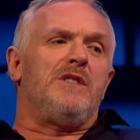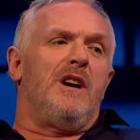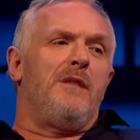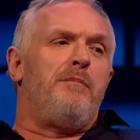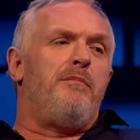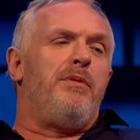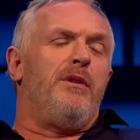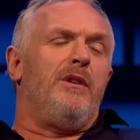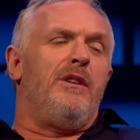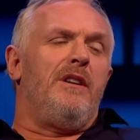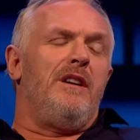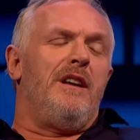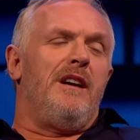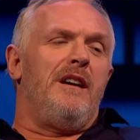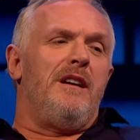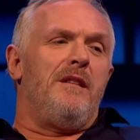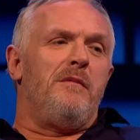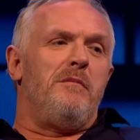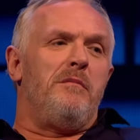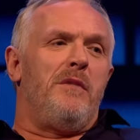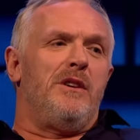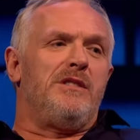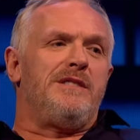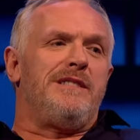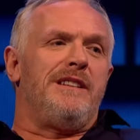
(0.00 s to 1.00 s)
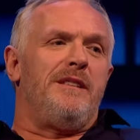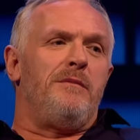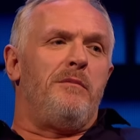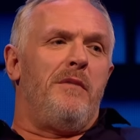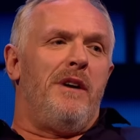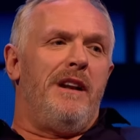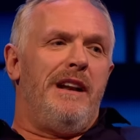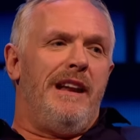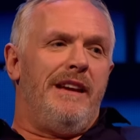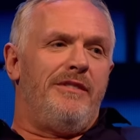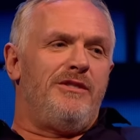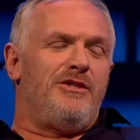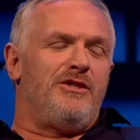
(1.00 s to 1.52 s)
I pull a muscle in
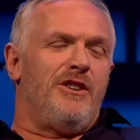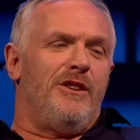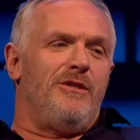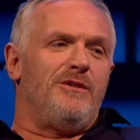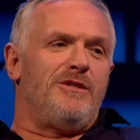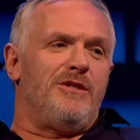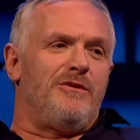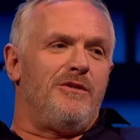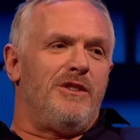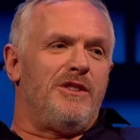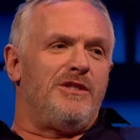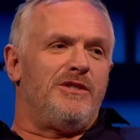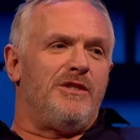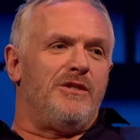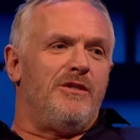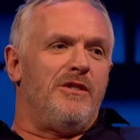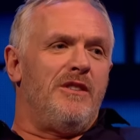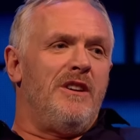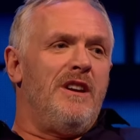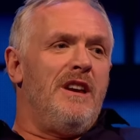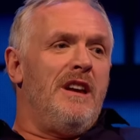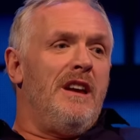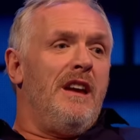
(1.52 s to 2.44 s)
my left shoulder muscle,